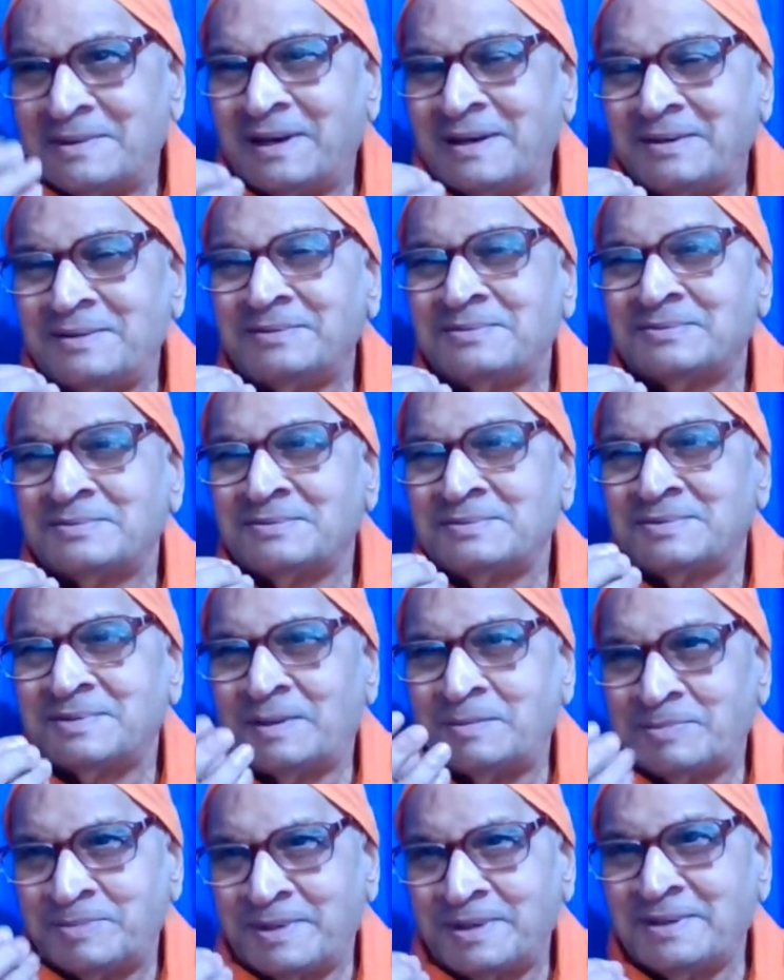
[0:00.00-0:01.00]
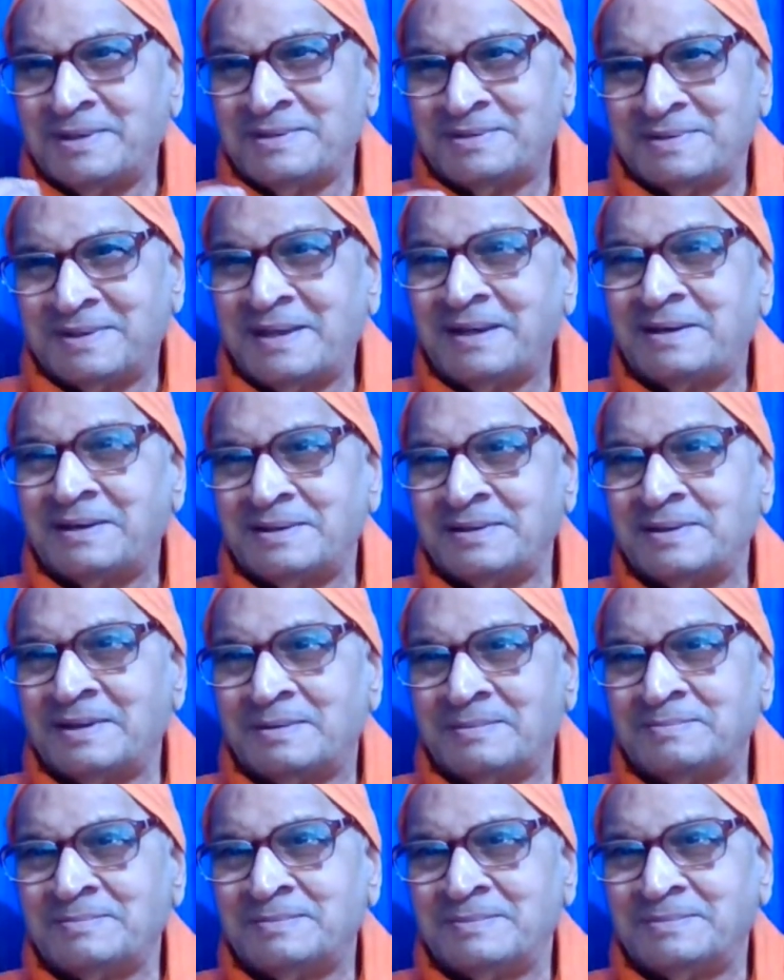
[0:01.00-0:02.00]
That is, something is there
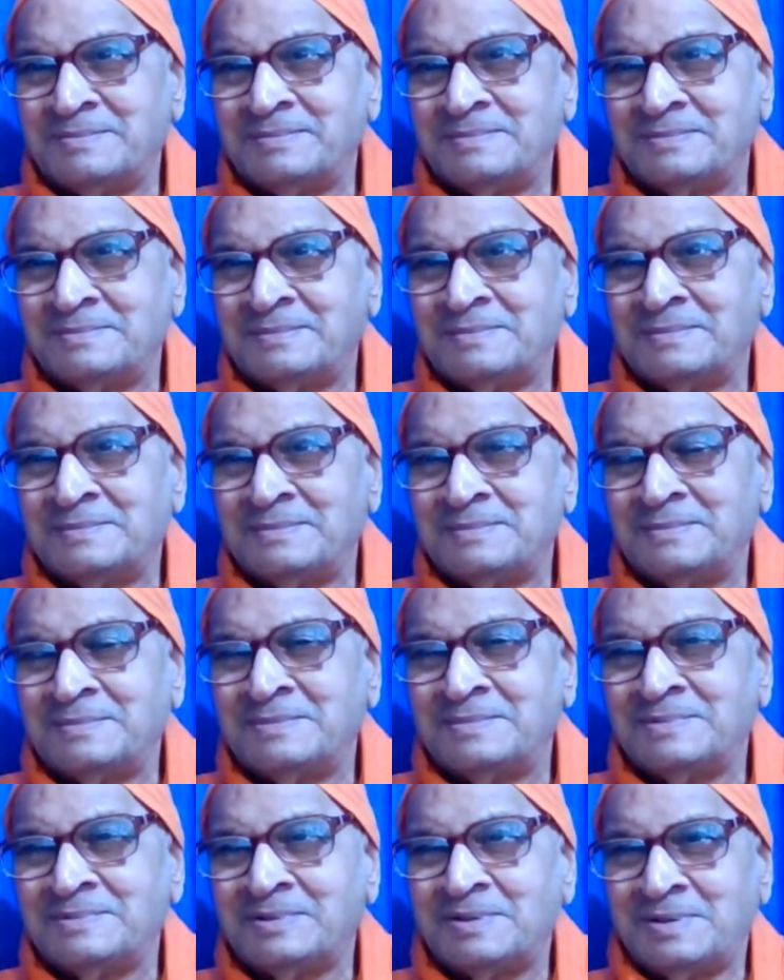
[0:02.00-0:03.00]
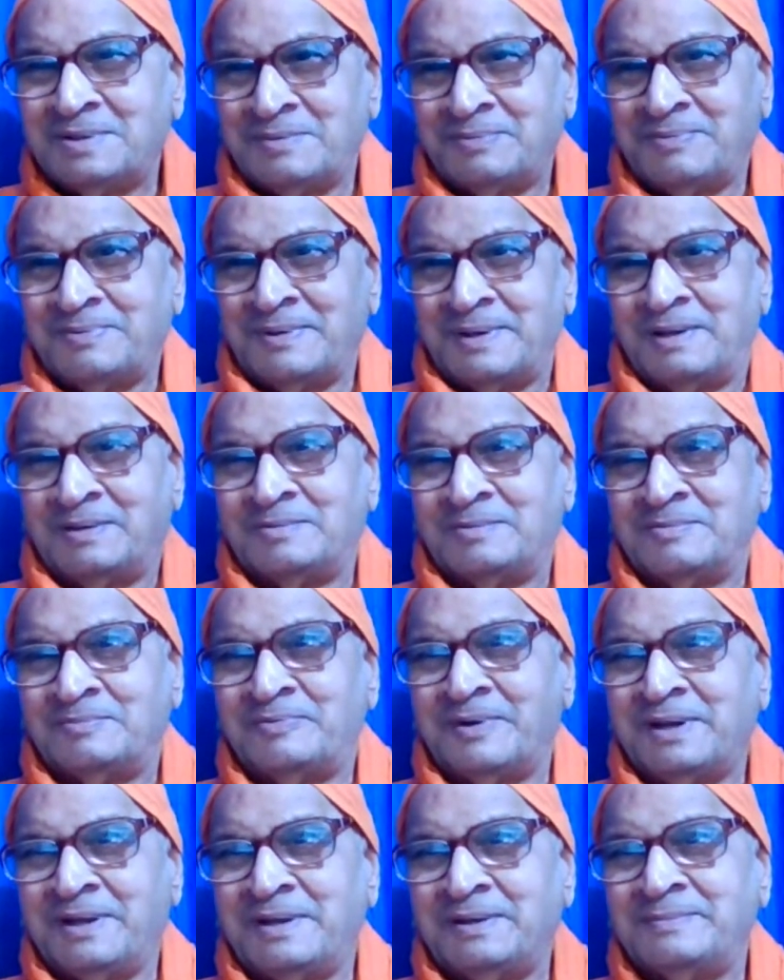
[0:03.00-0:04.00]
in them. So they
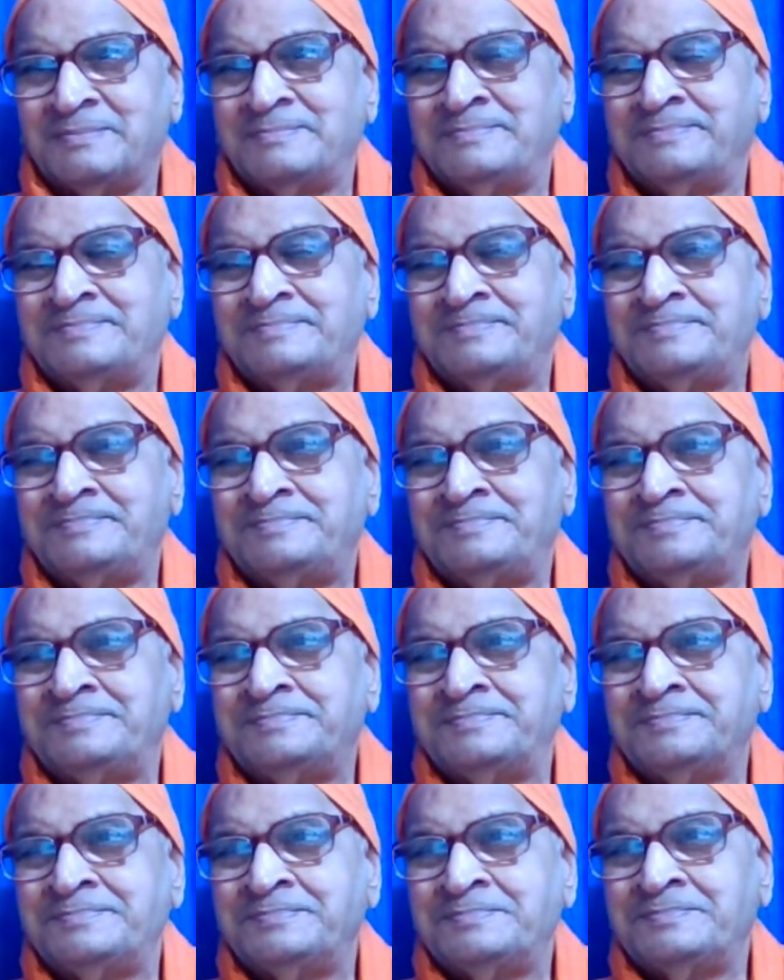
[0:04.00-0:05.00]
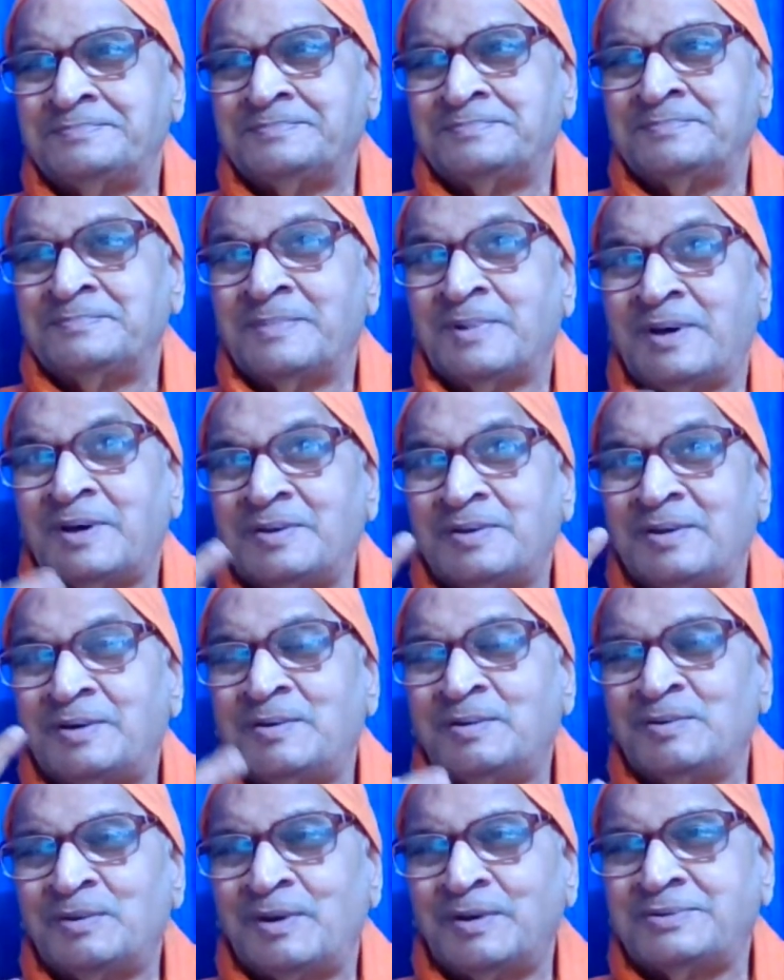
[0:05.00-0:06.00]
feel free because
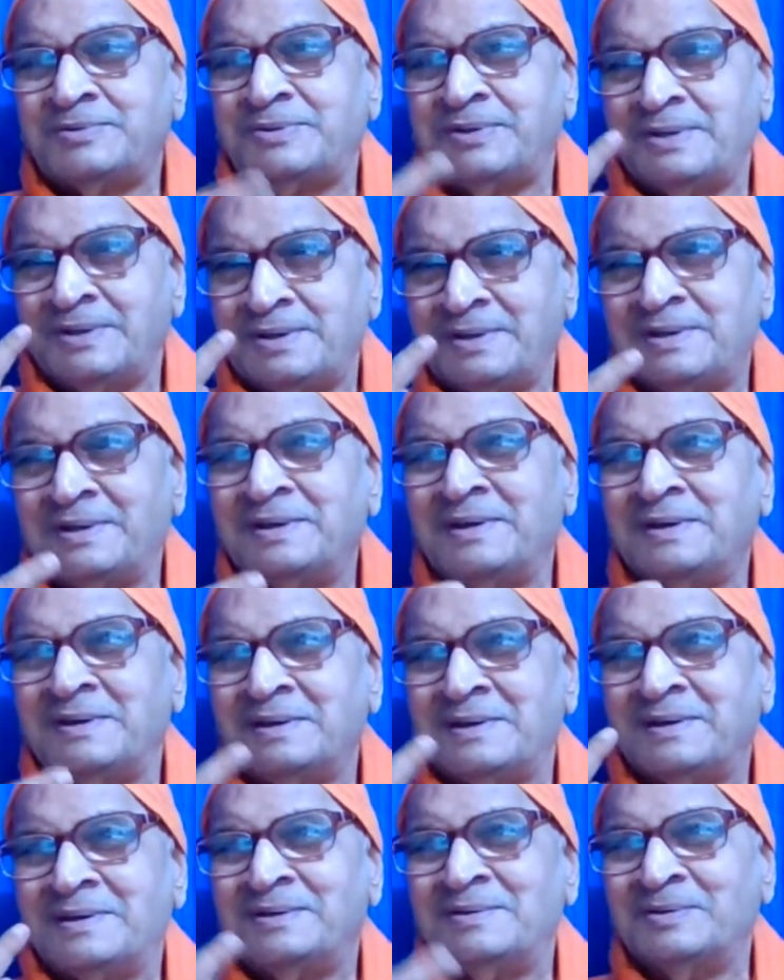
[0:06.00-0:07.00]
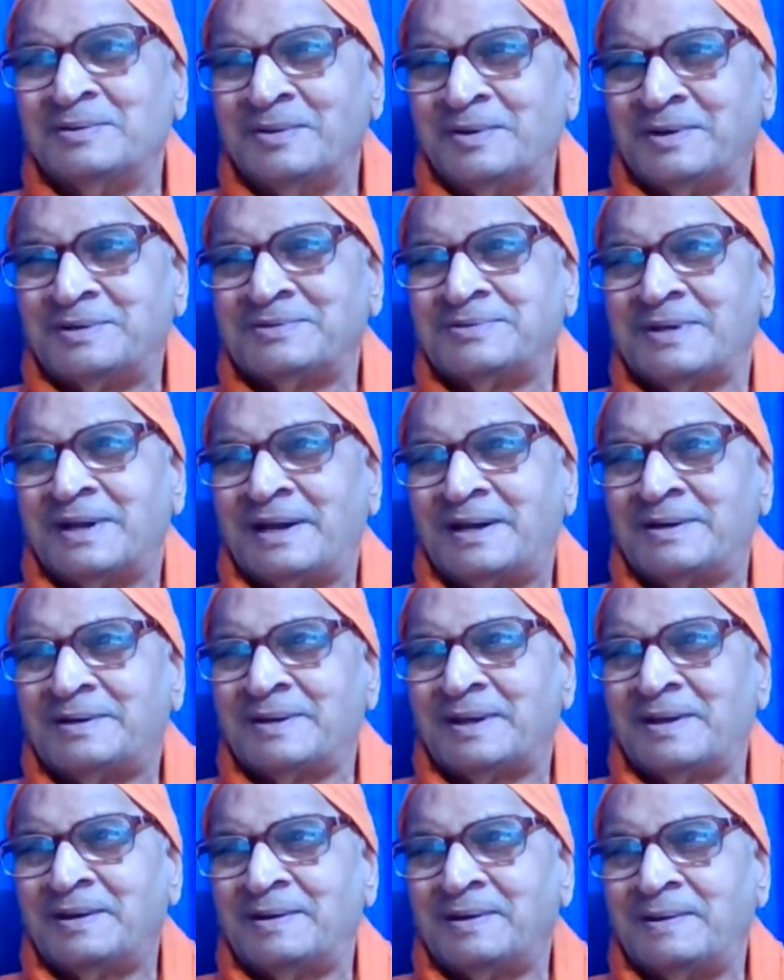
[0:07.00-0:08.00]
they do not see universal
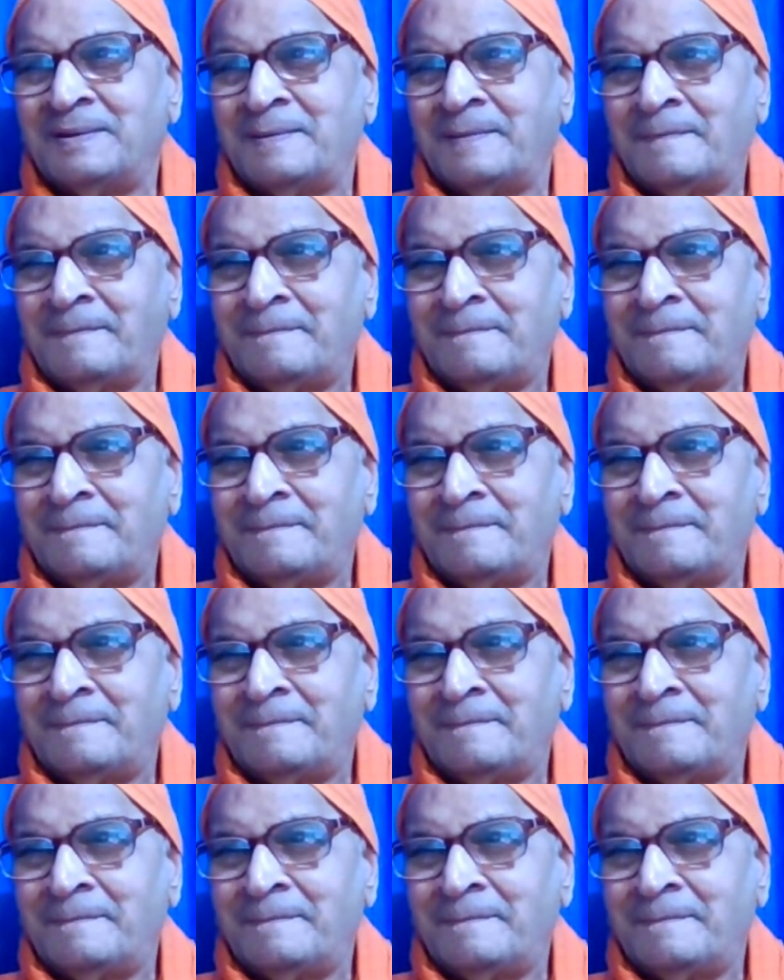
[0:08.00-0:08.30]
at all.